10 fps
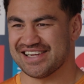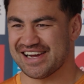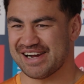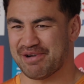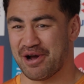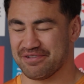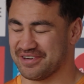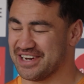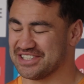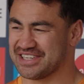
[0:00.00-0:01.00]

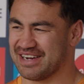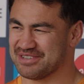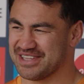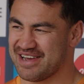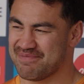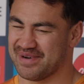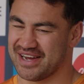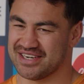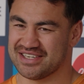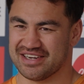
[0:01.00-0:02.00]
hopefully it doesn't come to that,
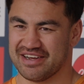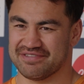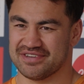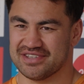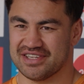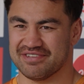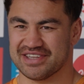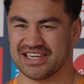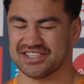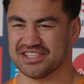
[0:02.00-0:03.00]
but if
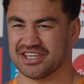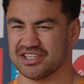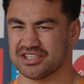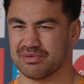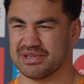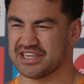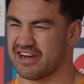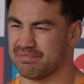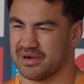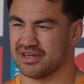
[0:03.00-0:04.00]
it does, you know, it's going to be
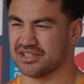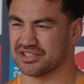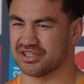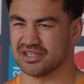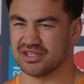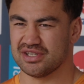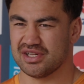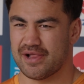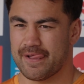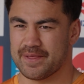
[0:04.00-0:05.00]
tough. But I just got to,
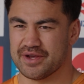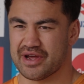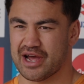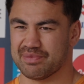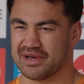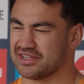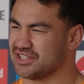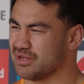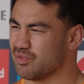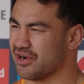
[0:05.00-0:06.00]
you know, help out the
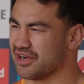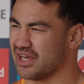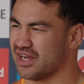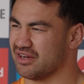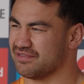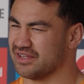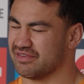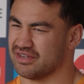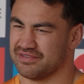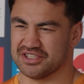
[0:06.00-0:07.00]
team where I can,
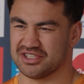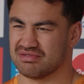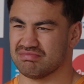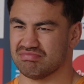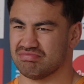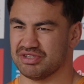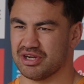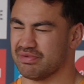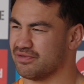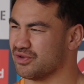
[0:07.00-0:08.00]
even if it's, you
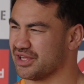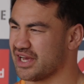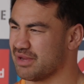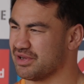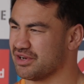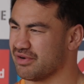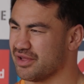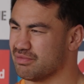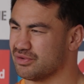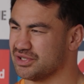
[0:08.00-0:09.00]
know, before the game, getting
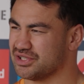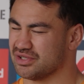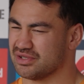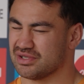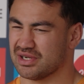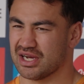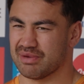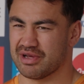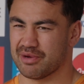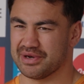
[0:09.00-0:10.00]
around the boys and
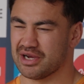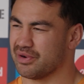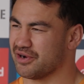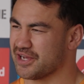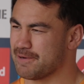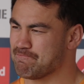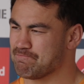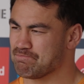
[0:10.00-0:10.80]
helping out where I can.